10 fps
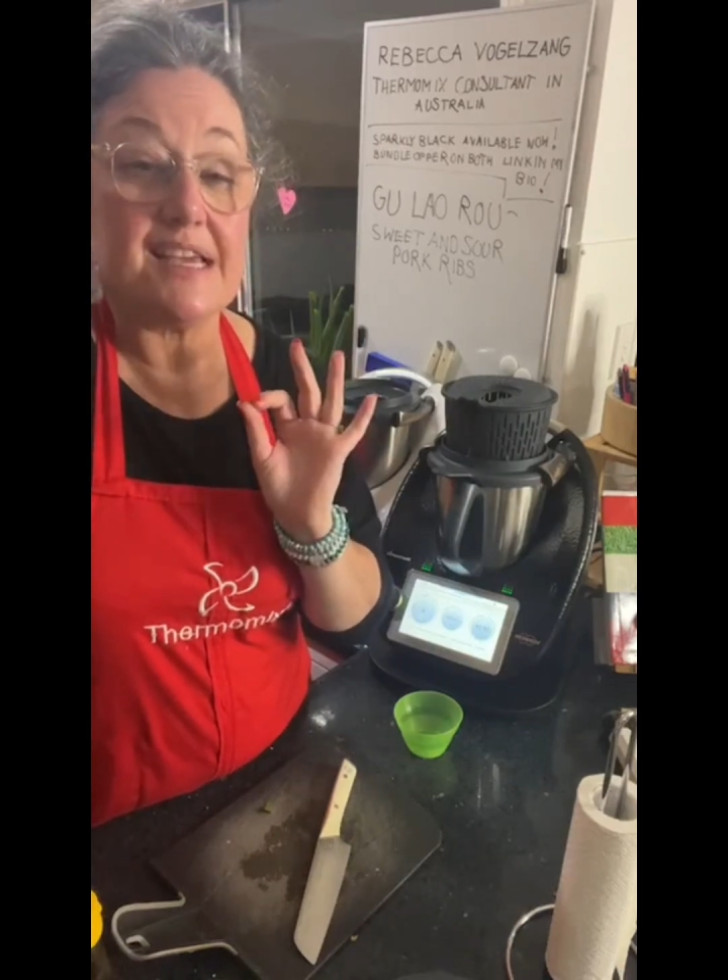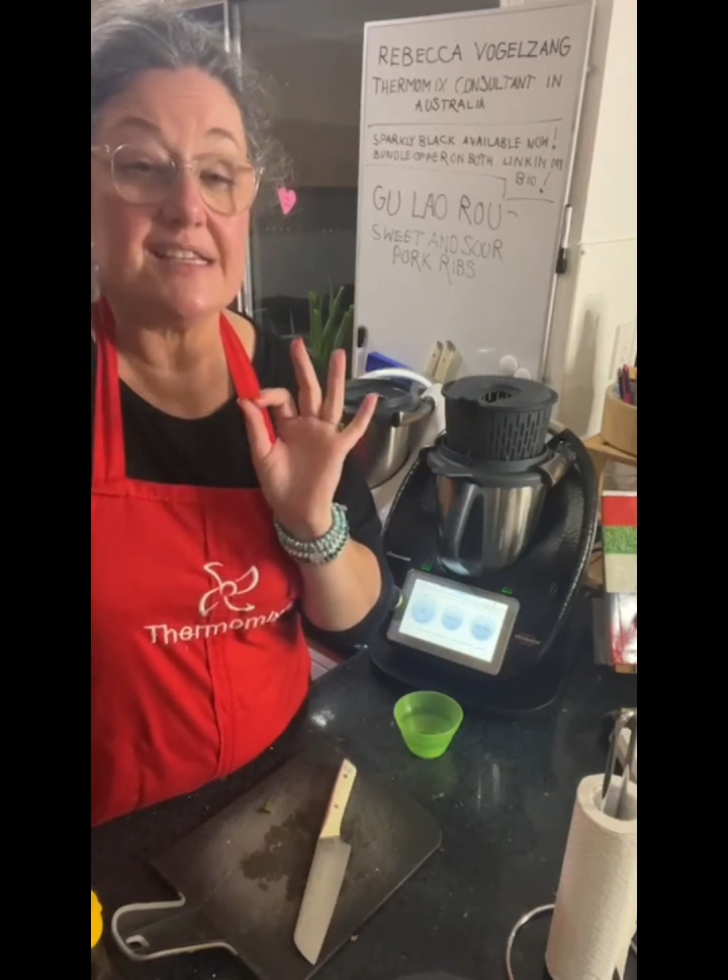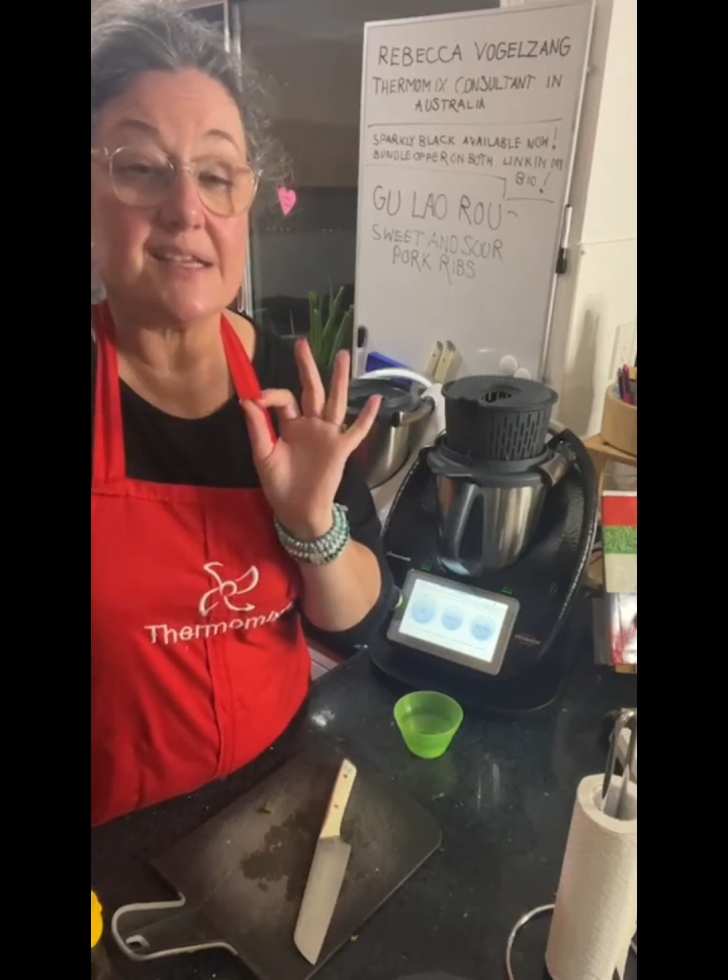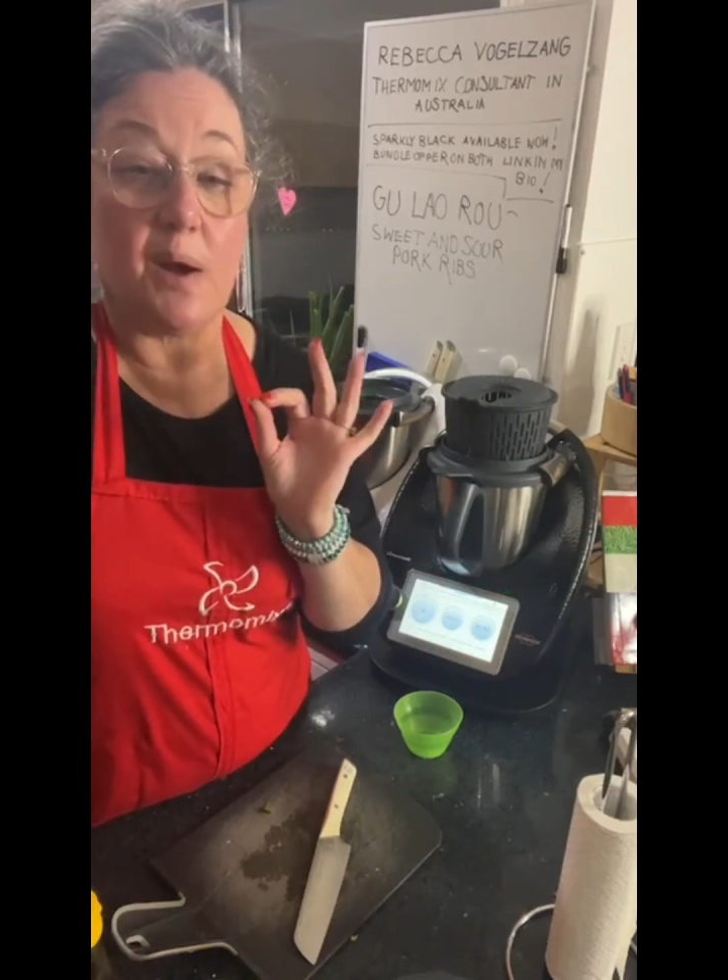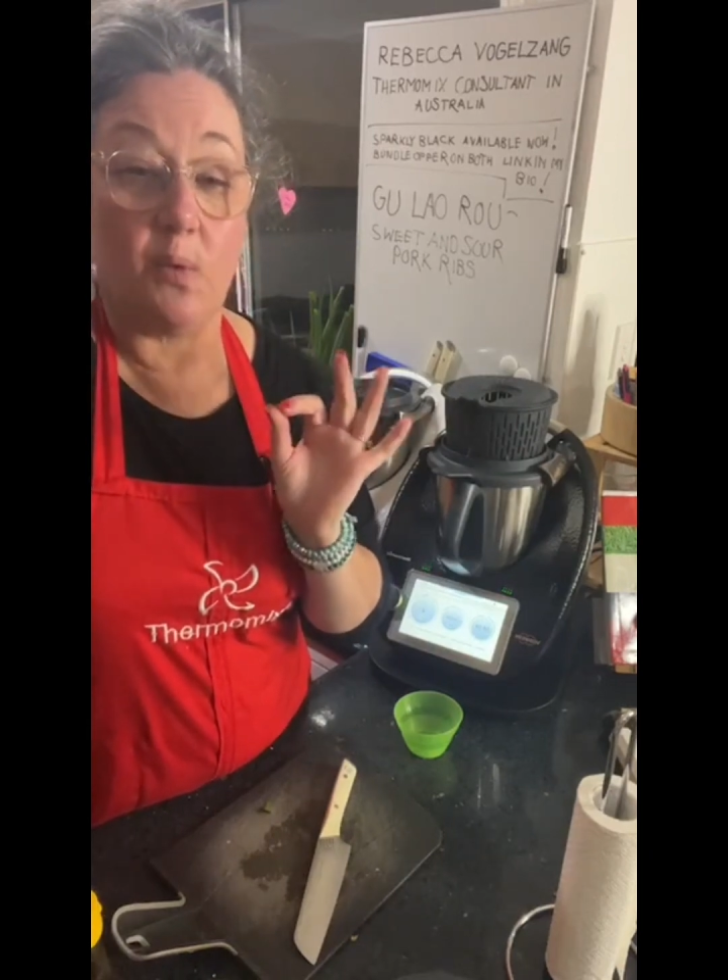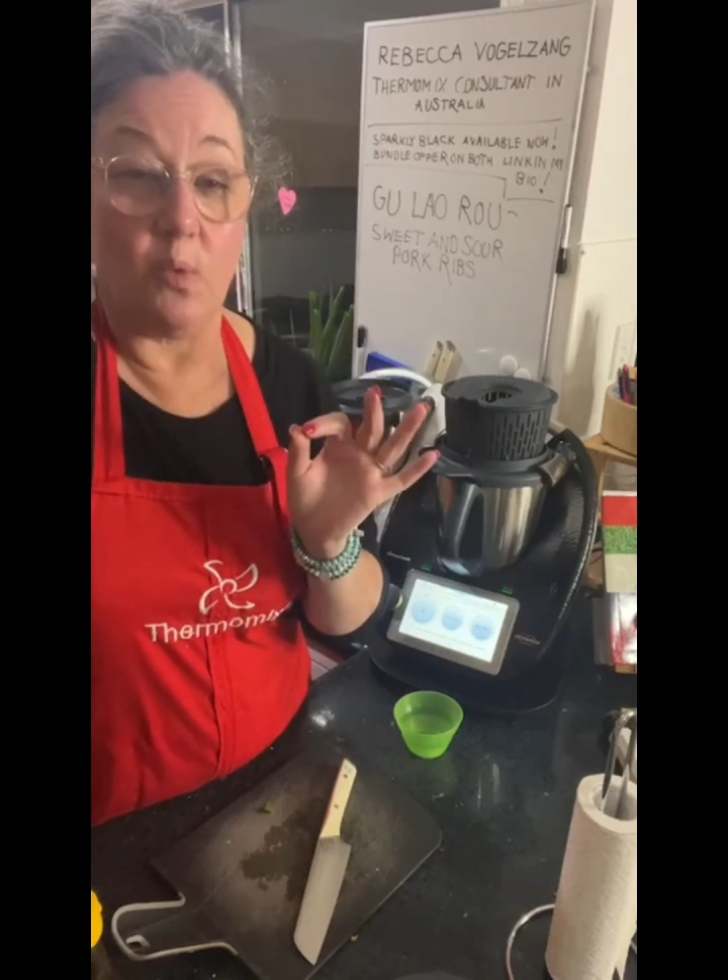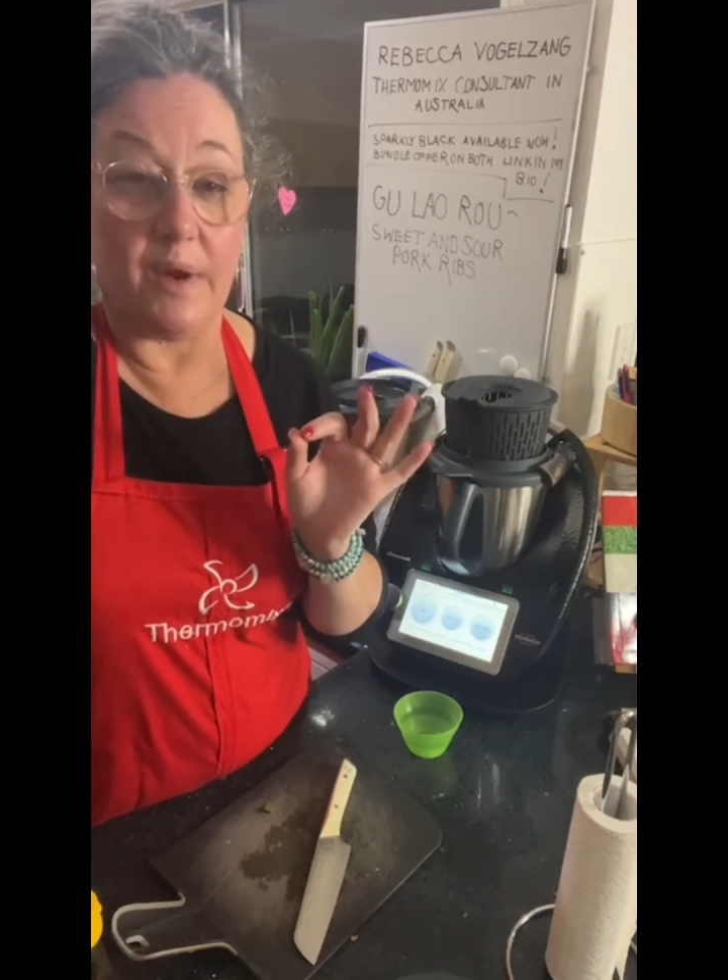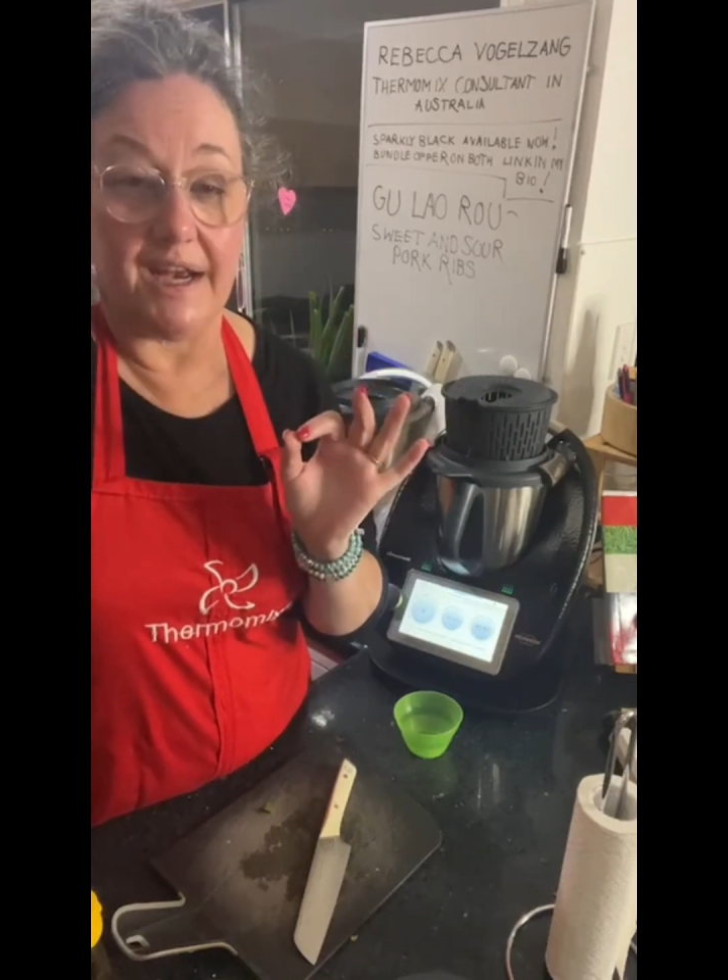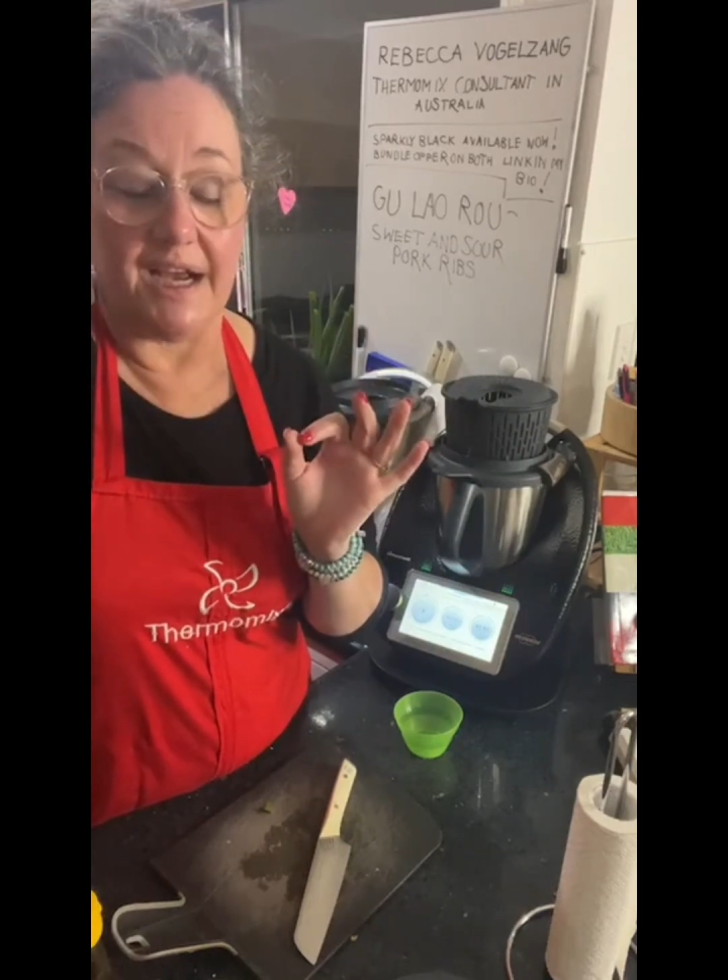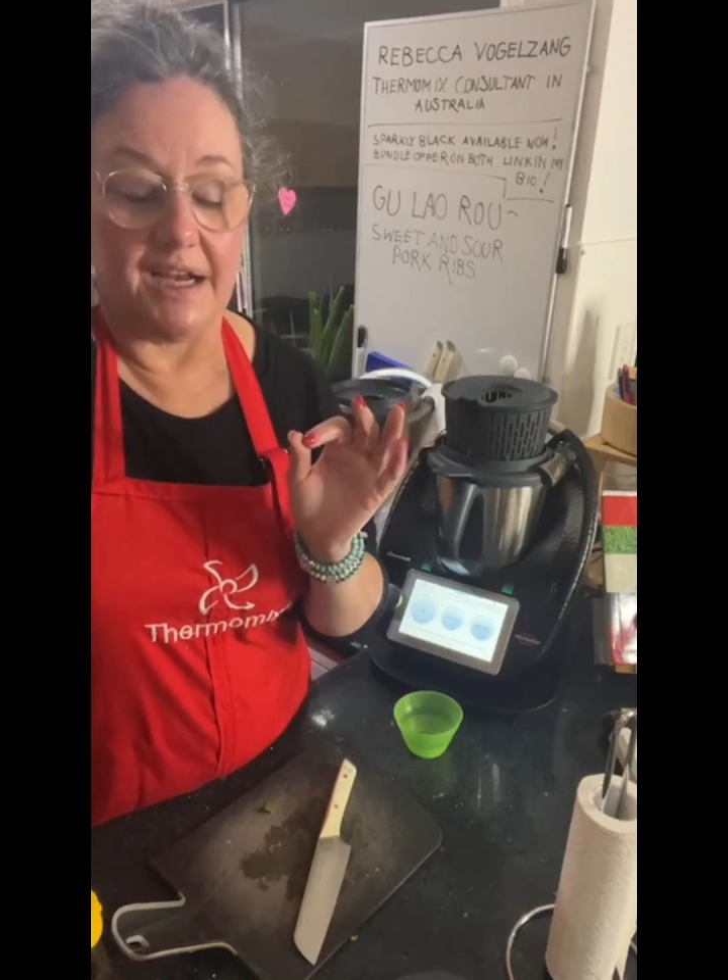is a
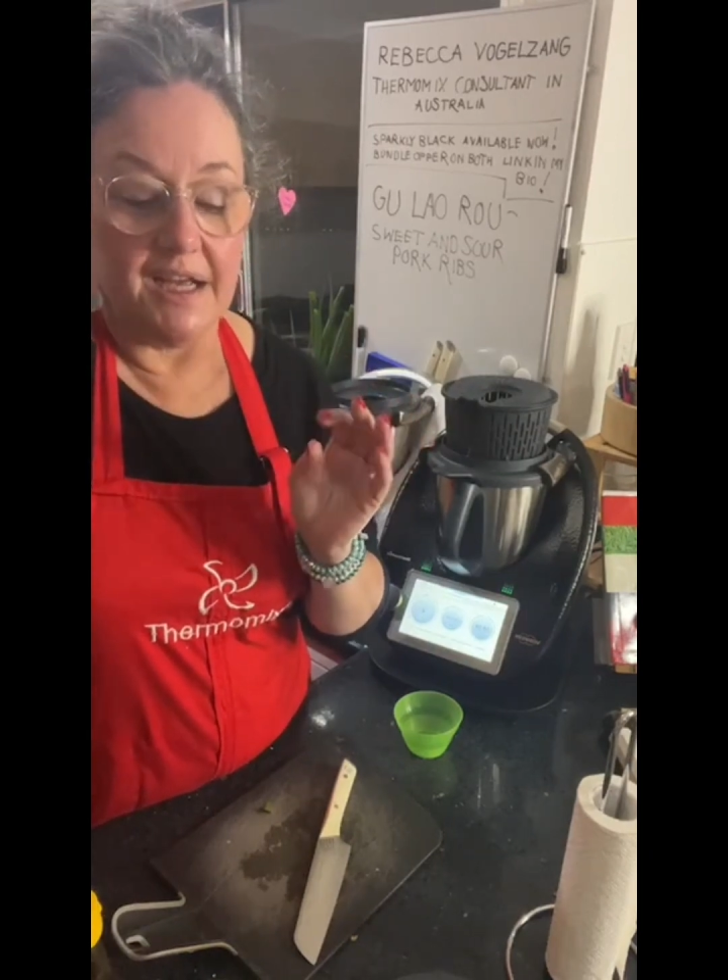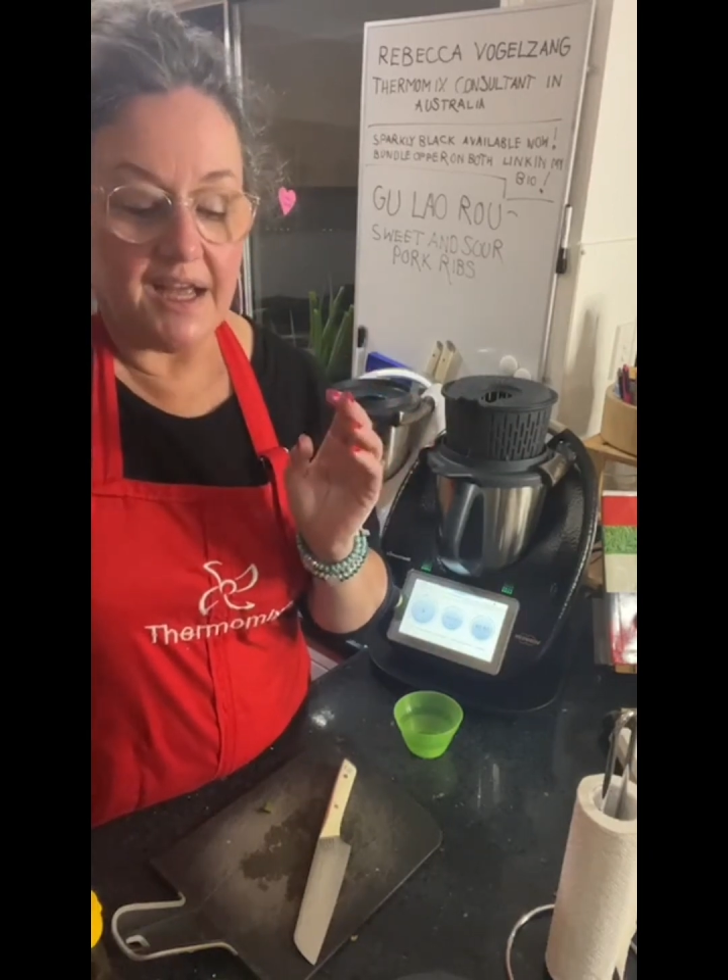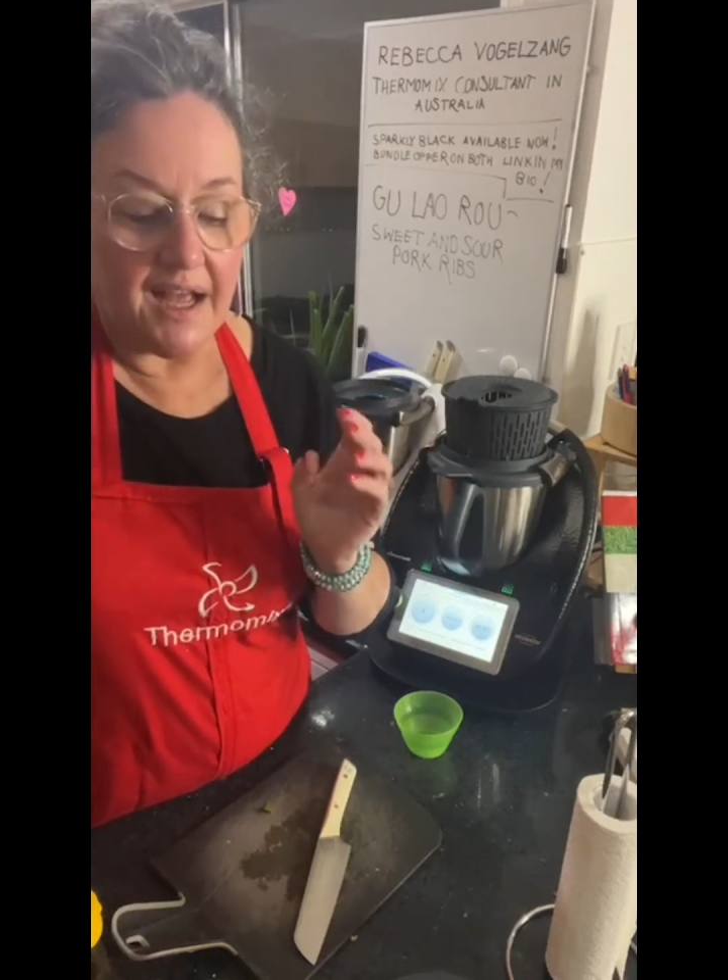winner.